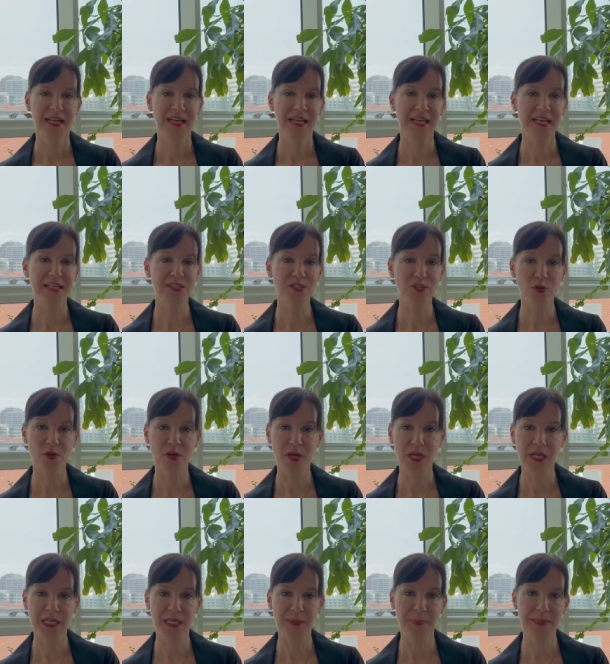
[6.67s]
Let's talk a
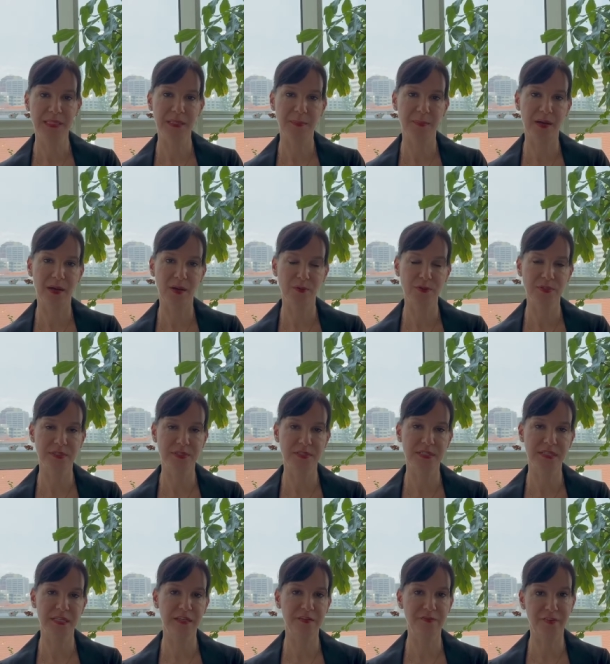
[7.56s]
little bit about
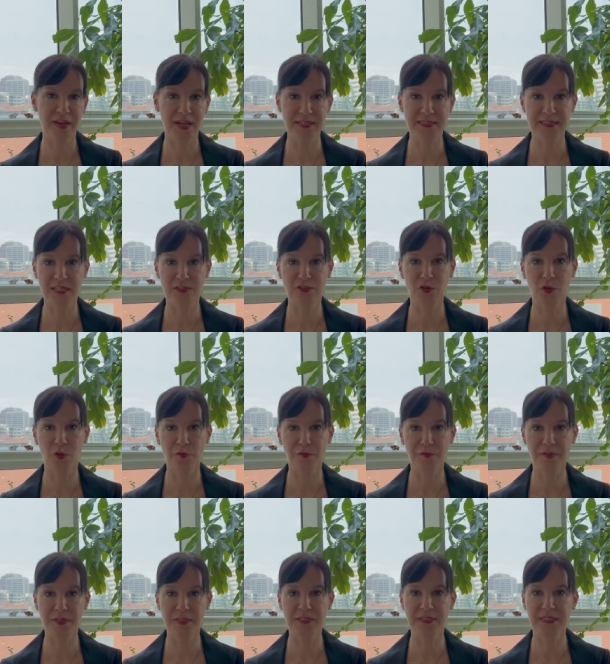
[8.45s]
the effects that
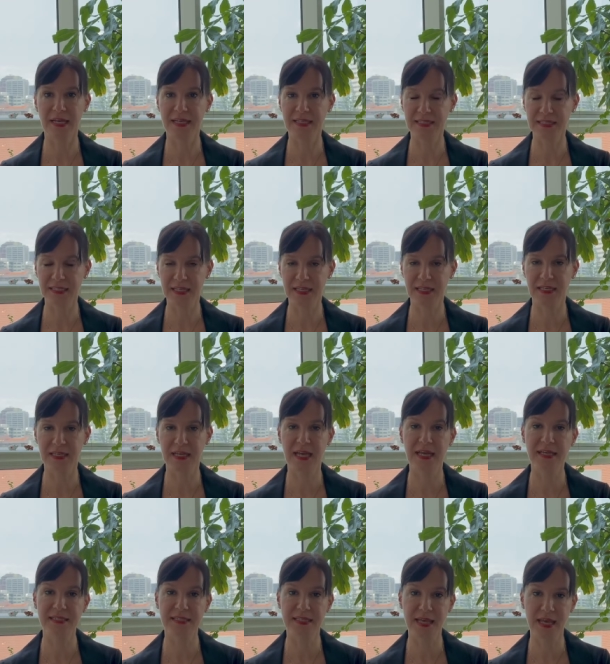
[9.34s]
COVID 19
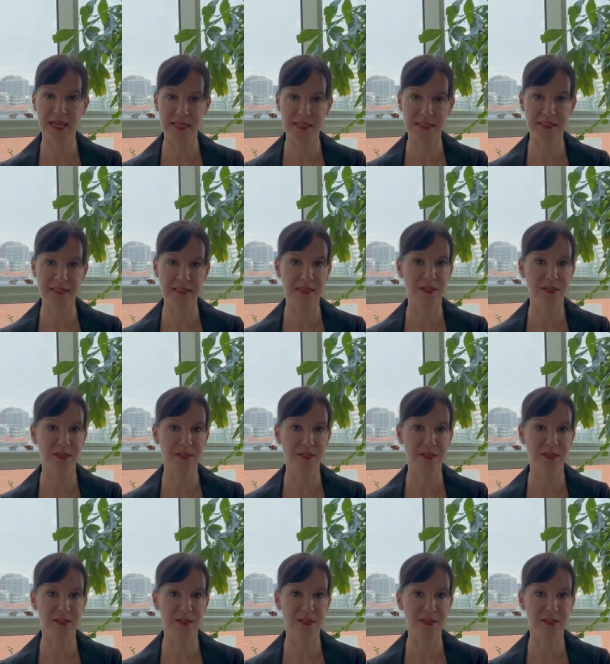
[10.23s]
has had